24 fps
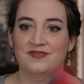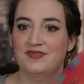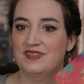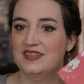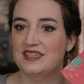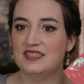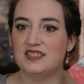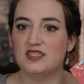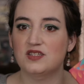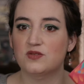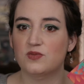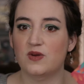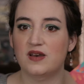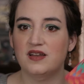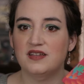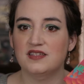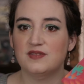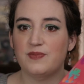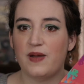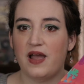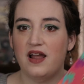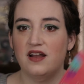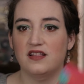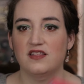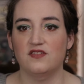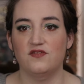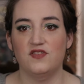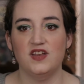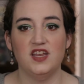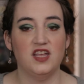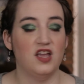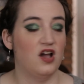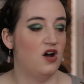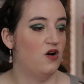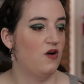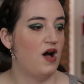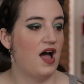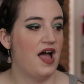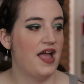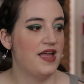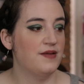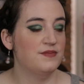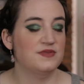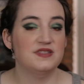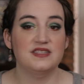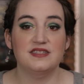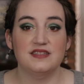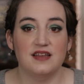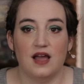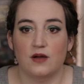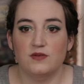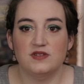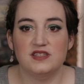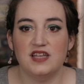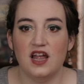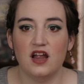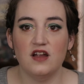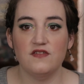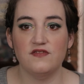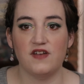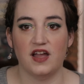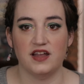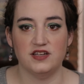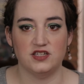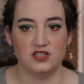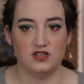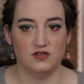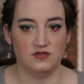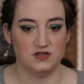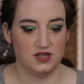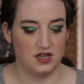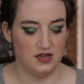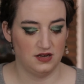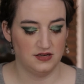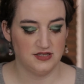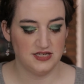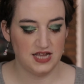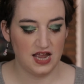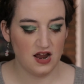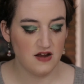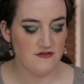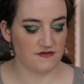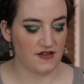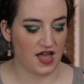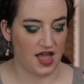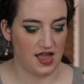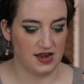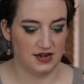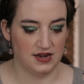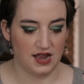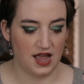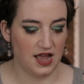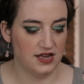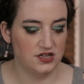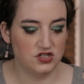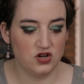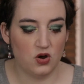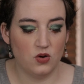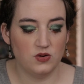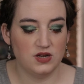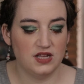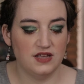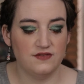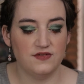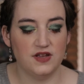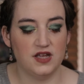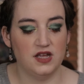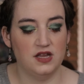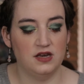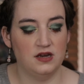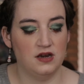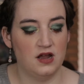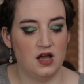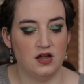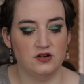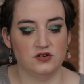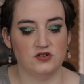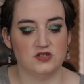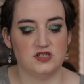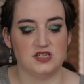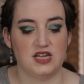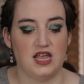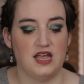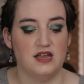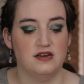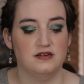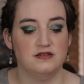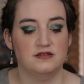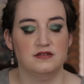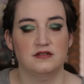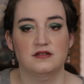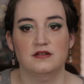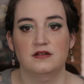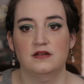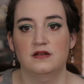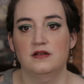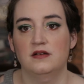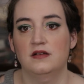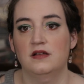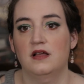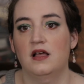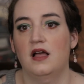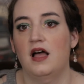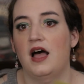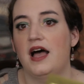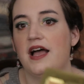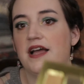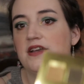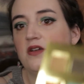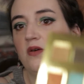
This is what inspired the video. I was terrified to use it. Terrified. I don't even understand. I